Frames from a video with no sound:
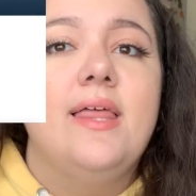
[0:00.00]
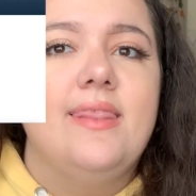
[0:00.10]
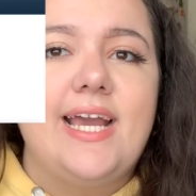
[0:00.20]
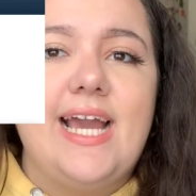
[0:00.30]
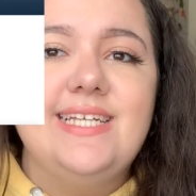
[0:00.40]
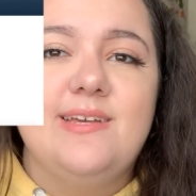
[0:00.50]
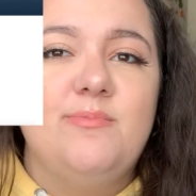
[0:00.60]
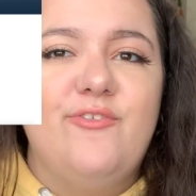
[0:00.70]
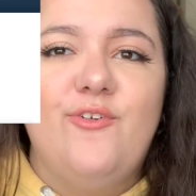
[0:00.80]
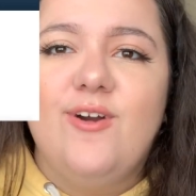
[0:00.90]
Like I said
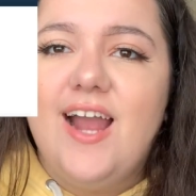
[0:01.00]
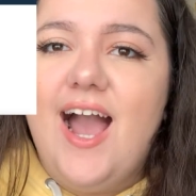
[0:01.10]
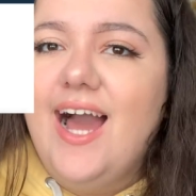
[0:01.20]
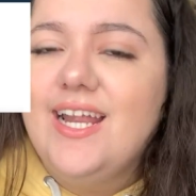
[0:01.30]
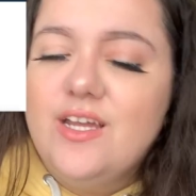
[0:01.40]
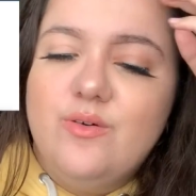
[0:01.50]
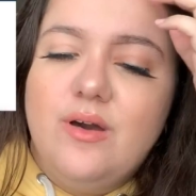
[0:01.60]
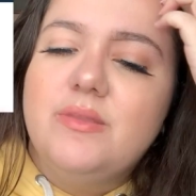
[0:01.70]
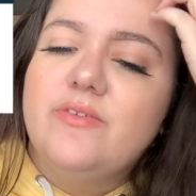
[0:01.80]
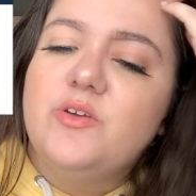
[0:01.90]
before, I know who
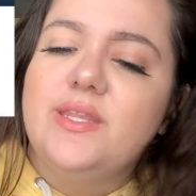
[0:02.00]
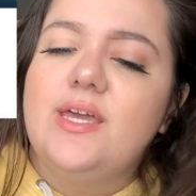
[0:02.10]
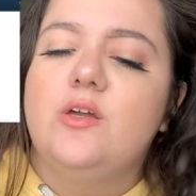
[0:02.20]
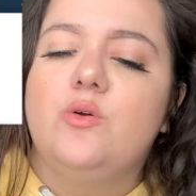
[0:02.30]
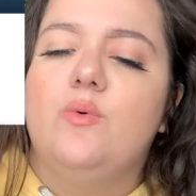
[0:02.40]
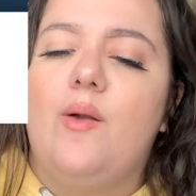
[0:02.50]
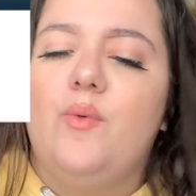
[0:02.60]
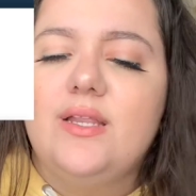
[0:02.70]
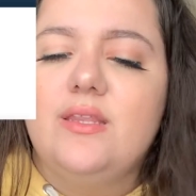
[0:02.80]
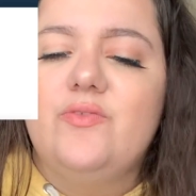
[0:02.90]
I'm living with, I know who I
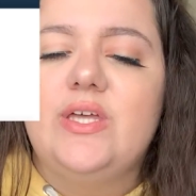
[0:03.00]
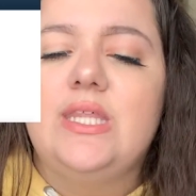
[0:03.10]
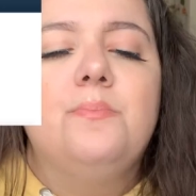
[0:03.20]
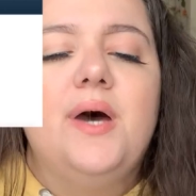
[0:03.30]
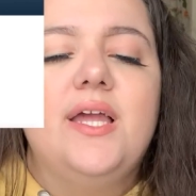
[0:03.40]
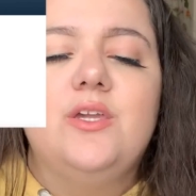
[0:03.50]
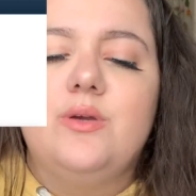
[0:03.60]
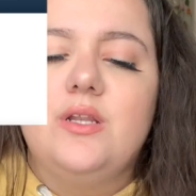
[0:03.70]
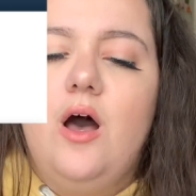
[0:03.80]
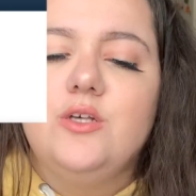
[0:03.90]
want to live with, but you
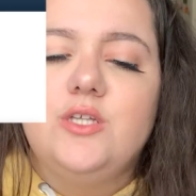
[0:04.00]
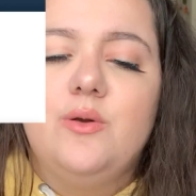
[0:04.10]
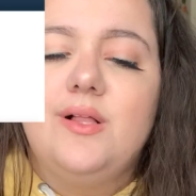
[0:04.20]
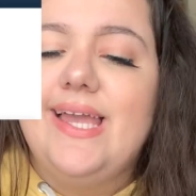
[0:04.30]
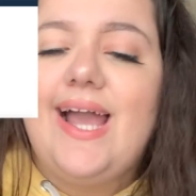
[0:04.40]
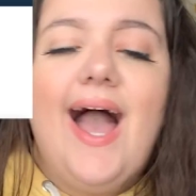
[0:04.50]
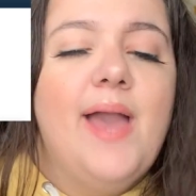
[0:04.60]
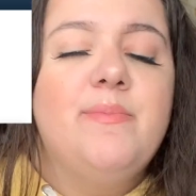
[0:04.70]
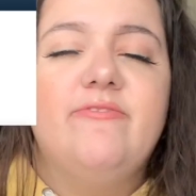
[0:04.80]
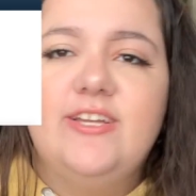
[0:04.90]
can also click
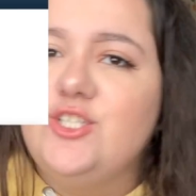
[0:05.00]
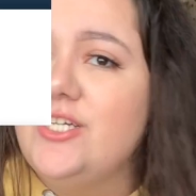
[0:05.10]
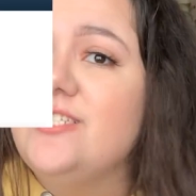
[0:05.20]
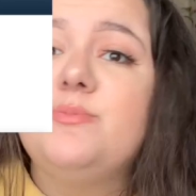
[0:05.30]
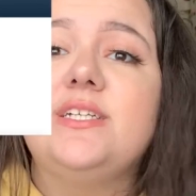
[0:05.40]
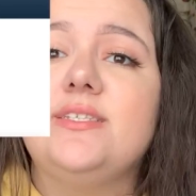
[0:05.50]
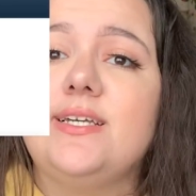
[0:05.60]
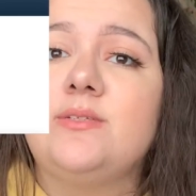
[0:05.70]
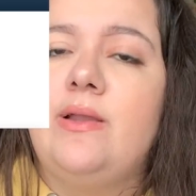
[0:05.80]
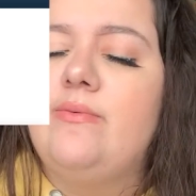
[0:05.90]
I'm adventurous, please
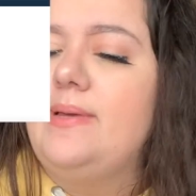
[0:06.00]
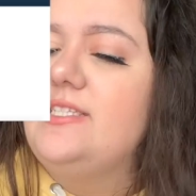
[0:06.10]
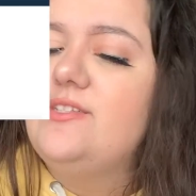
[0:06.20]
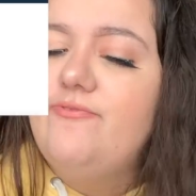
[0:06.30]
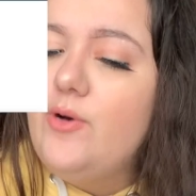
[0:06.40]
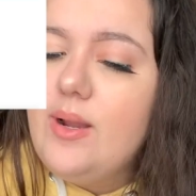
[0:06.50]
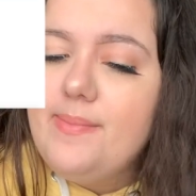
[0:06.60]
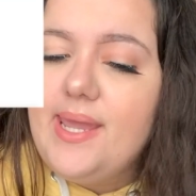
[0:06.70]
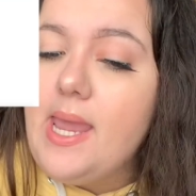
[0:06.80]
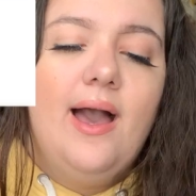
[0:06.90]
select my roommates for
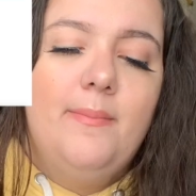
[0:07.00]
me.